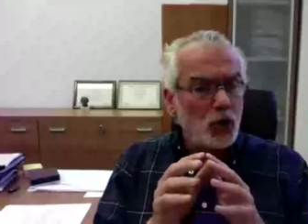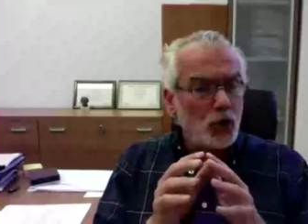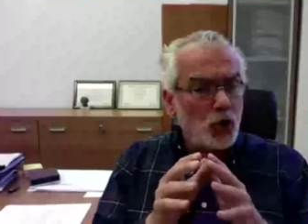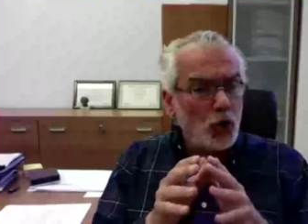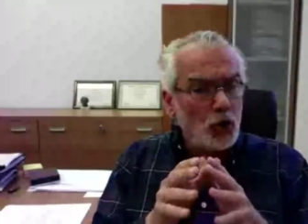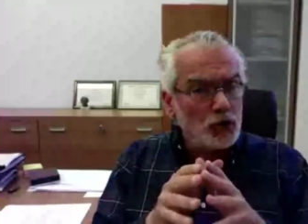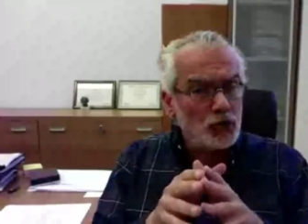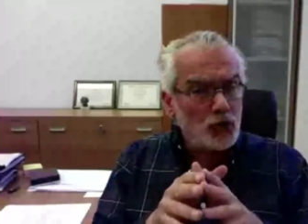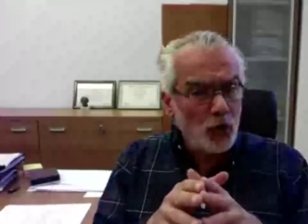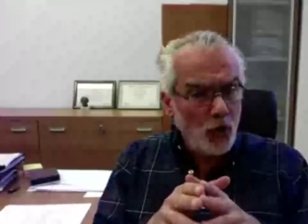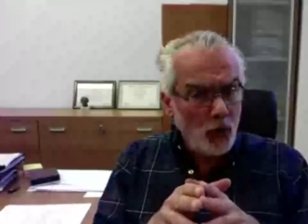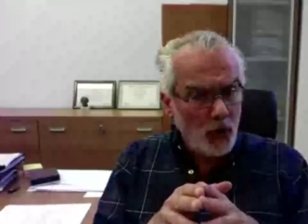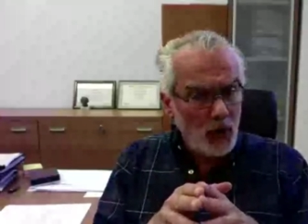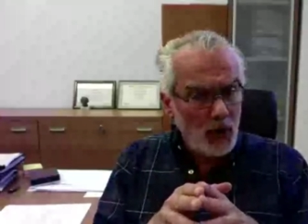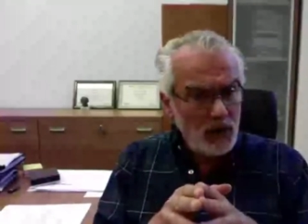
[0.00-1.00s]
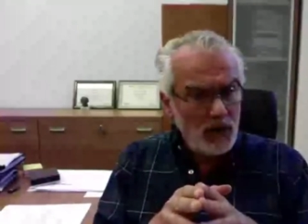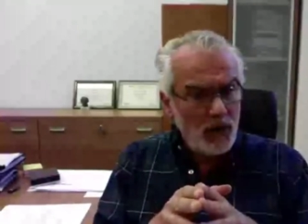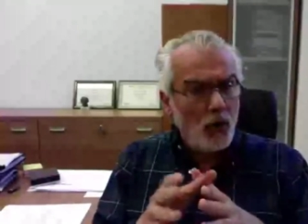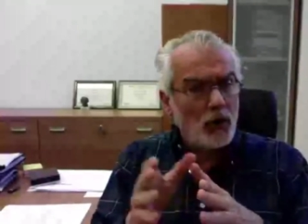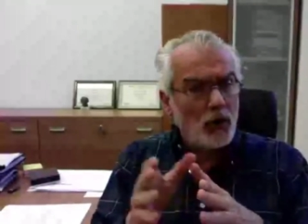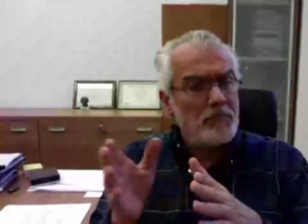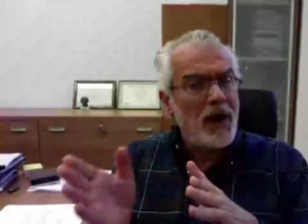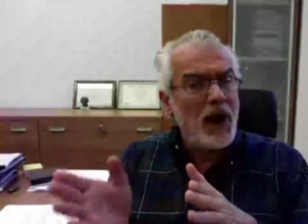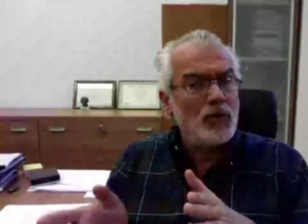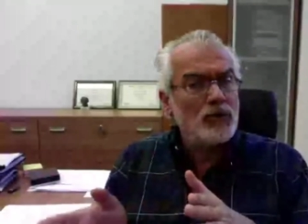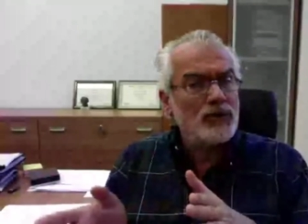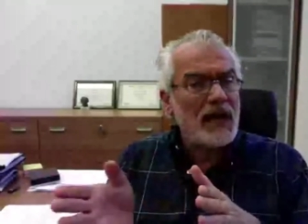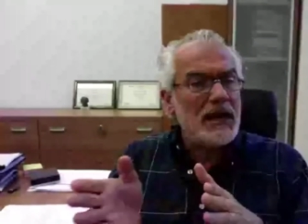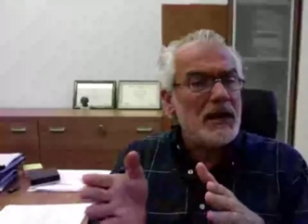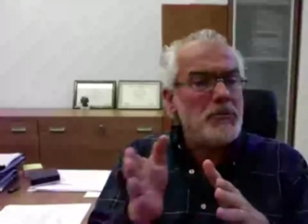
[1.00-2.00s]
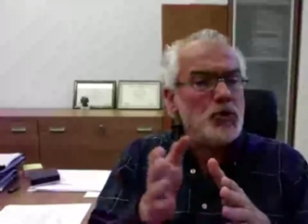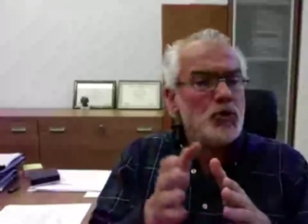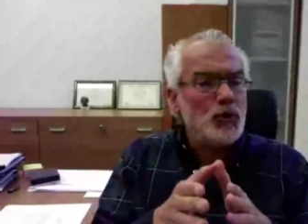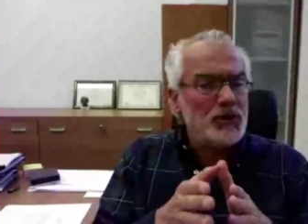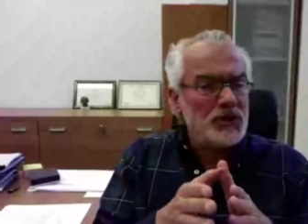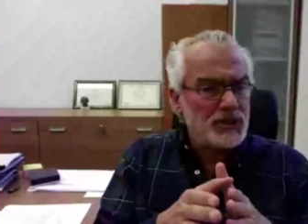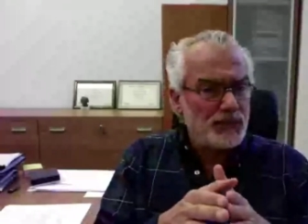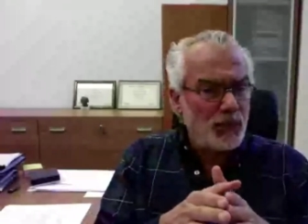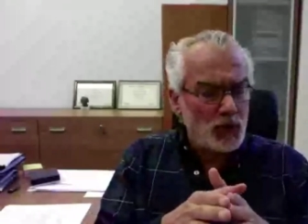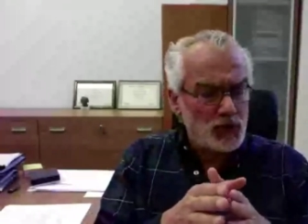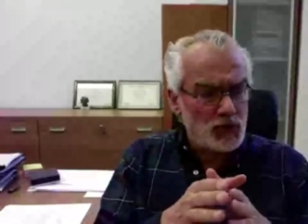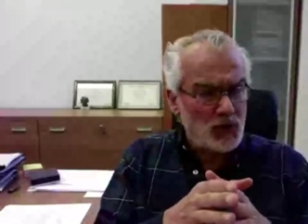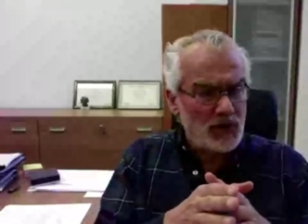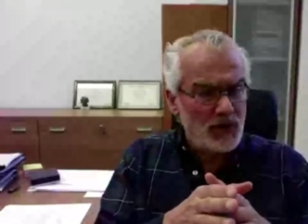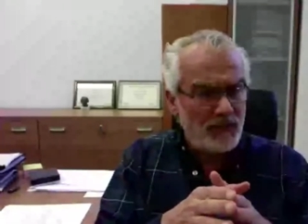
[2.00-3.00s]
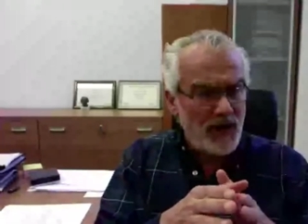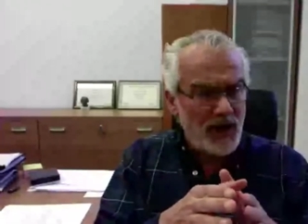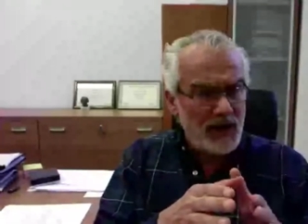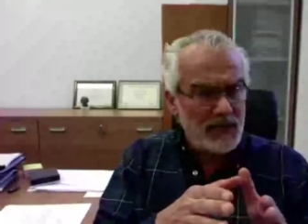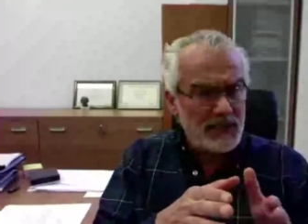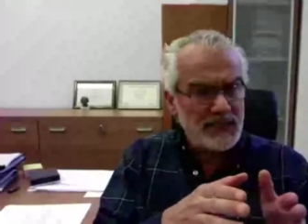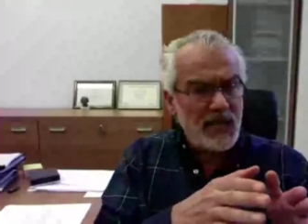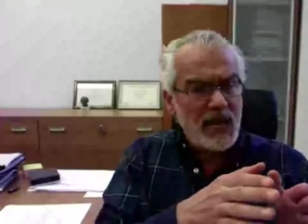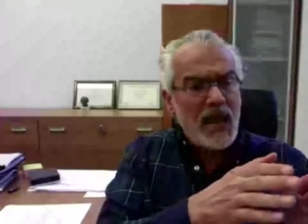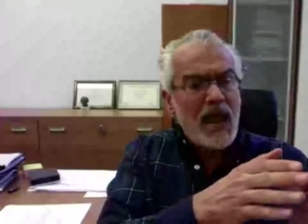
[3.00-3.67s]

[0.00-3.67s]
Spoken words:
control or mount an immune response to the virus